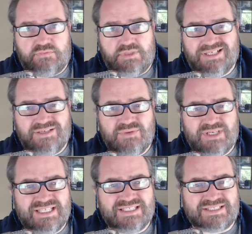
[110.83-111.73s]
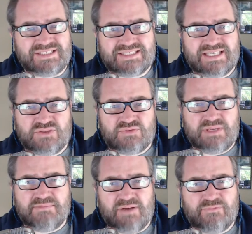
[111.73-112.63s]
I don't know what it is. It sounds really
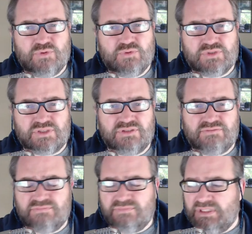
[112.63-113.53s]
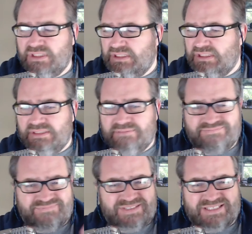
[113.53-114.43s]
muffled and
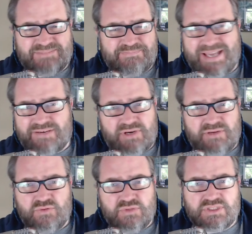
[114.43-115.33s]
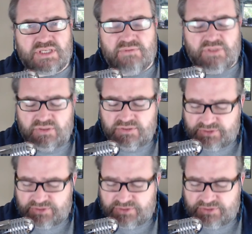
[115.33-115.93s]
there's background noise going on.